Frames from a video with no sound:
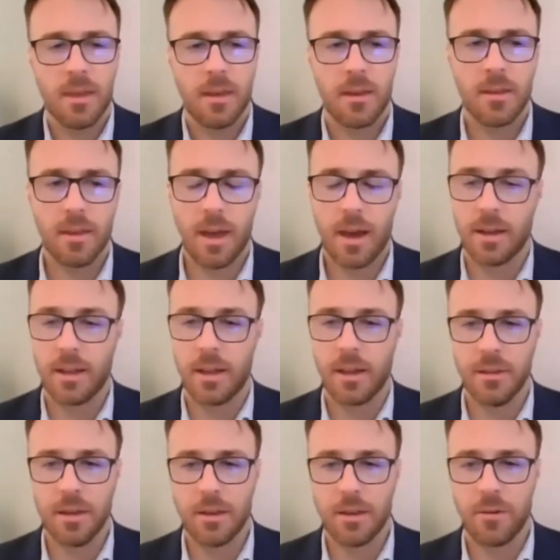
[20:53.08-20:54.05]
Yeah,
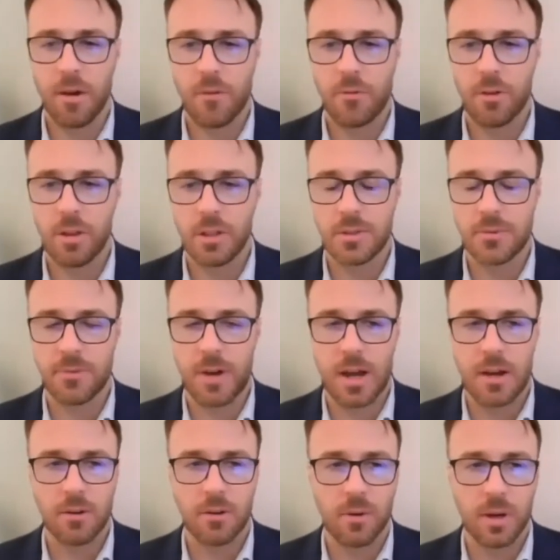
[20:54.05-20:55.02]
and for this
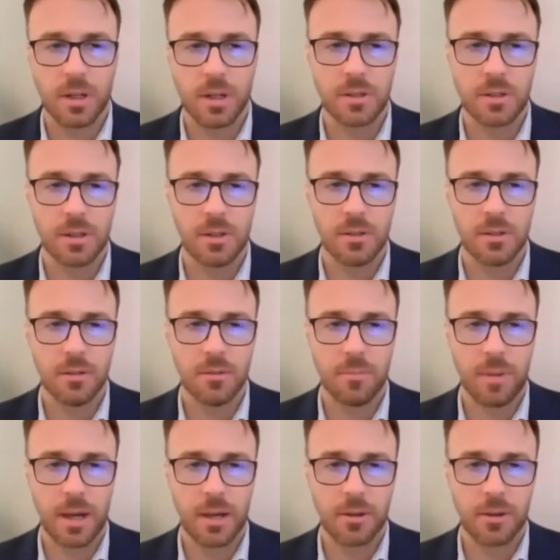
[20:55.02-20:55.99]
final question,
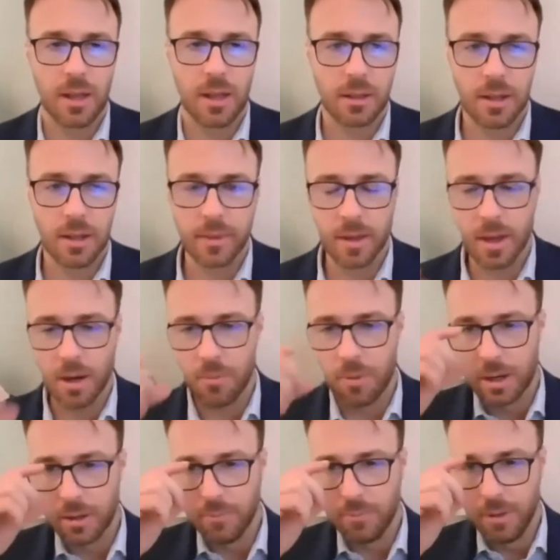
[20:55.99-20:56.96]
Michael, I think I
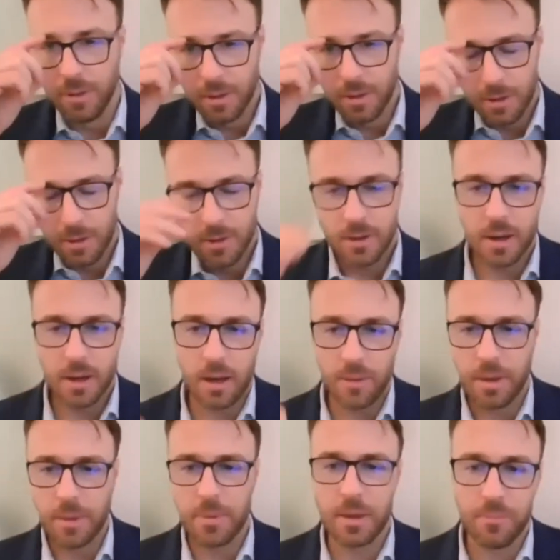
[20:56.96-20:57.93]
want to
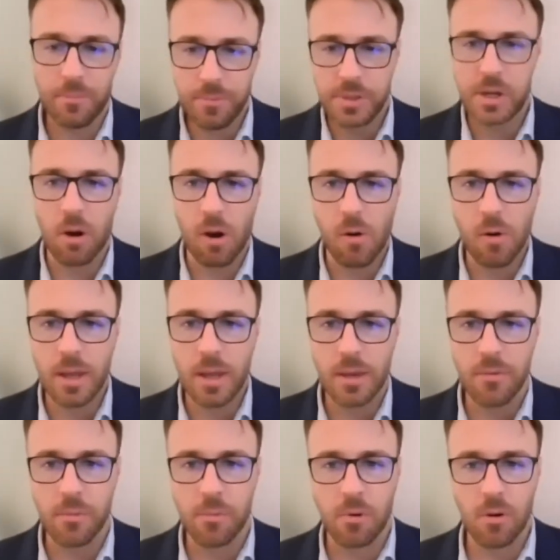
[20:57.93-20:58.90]
maybe zero in
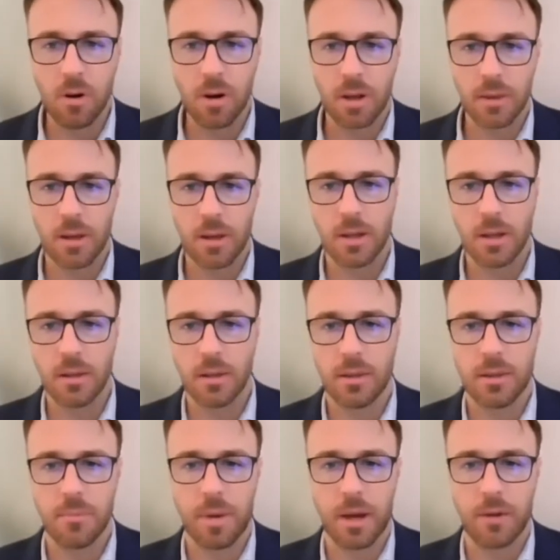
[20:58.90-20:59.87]
even more on
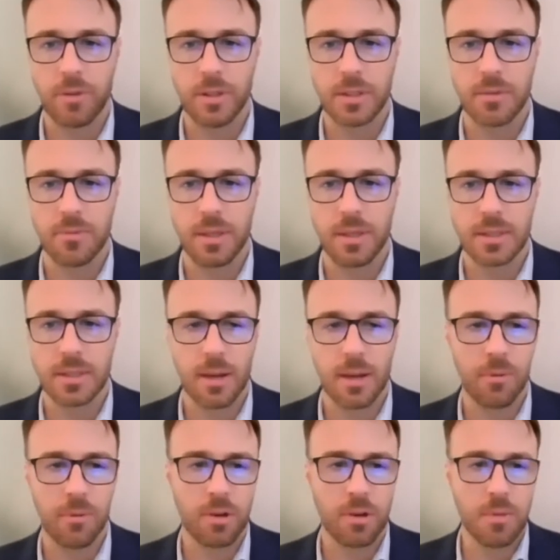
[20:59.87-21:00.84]
the benefits of this type
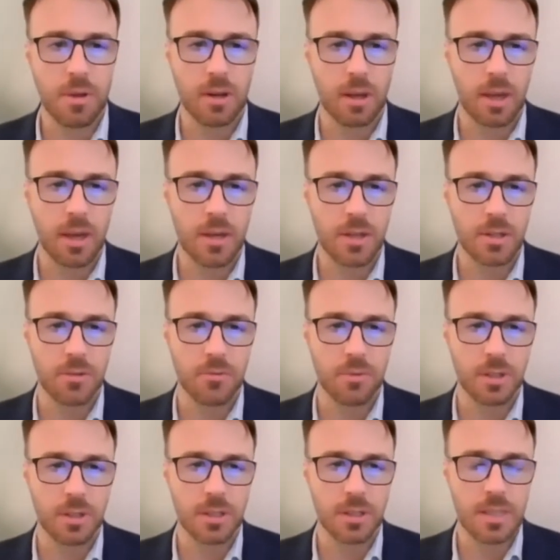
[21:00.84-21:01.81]
of communication,
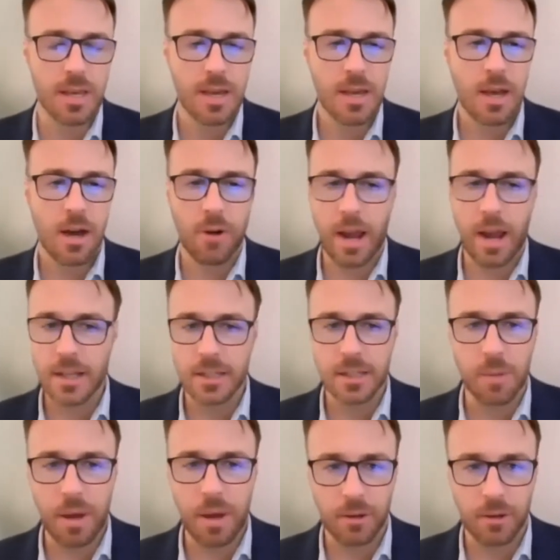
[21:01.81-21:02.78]
which is I want to ask
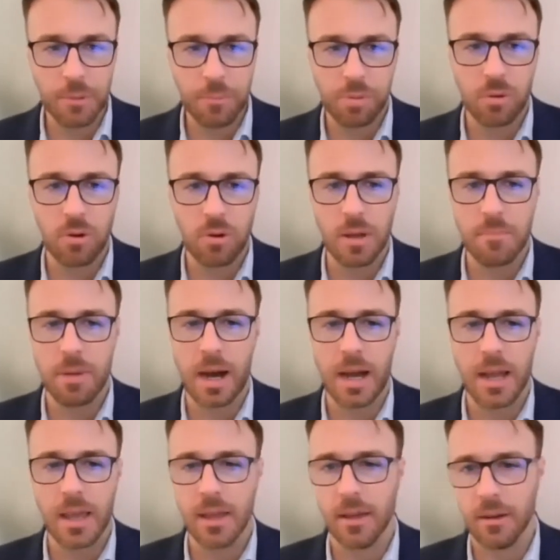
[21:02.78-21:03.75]
about employee
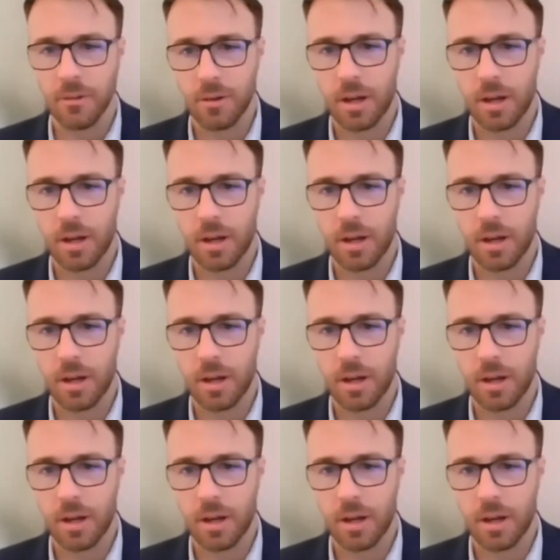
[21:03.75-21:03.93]
buy-in